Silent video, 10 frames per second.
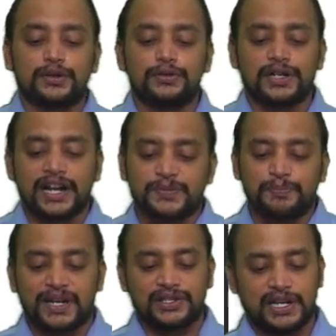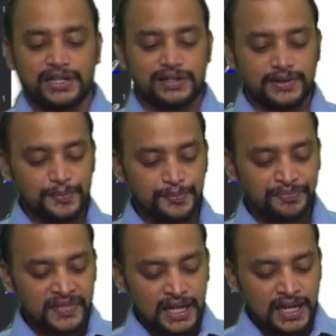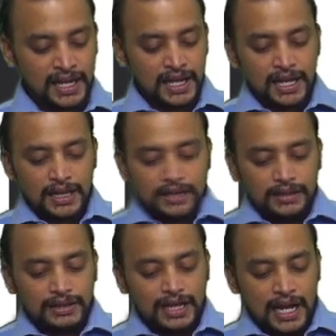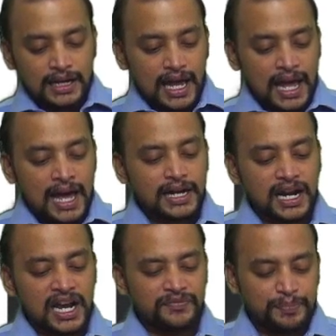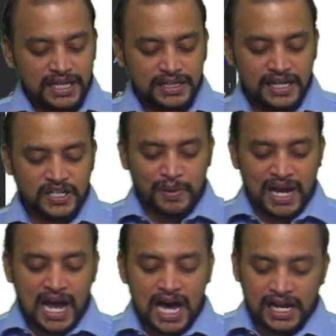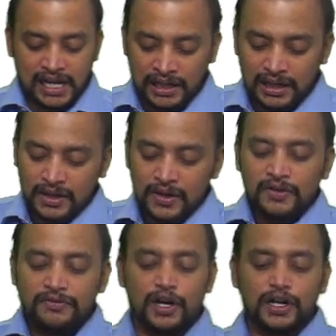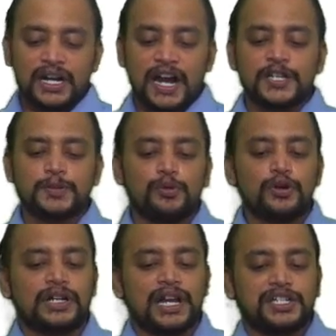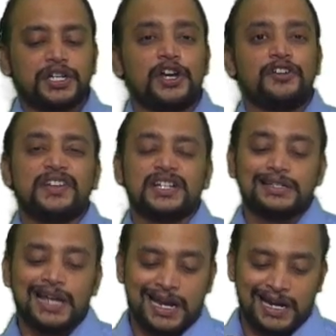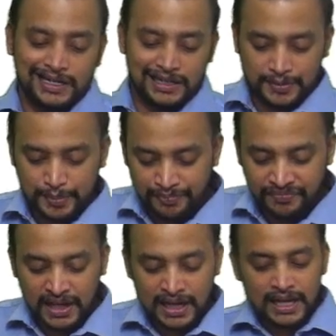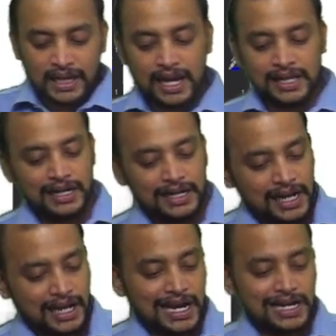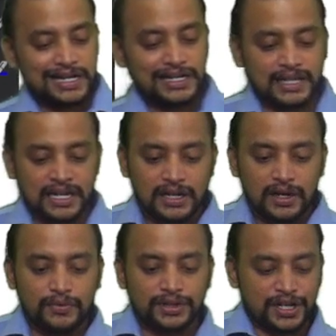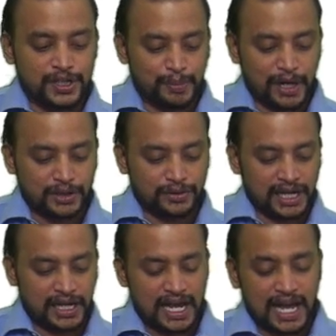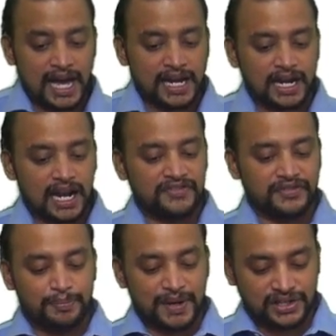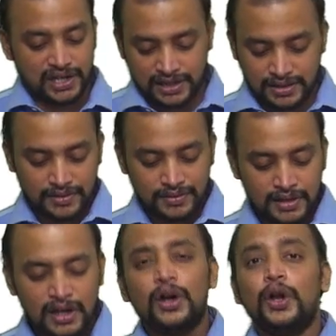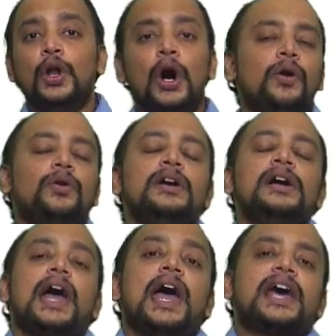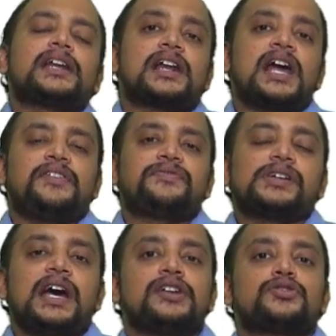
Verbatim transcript: to trucks purchased. Then, aircraft purchased by RIL for transportation of its director? Can they take ITC with respect to the aircraft purchased? No. Aircraft has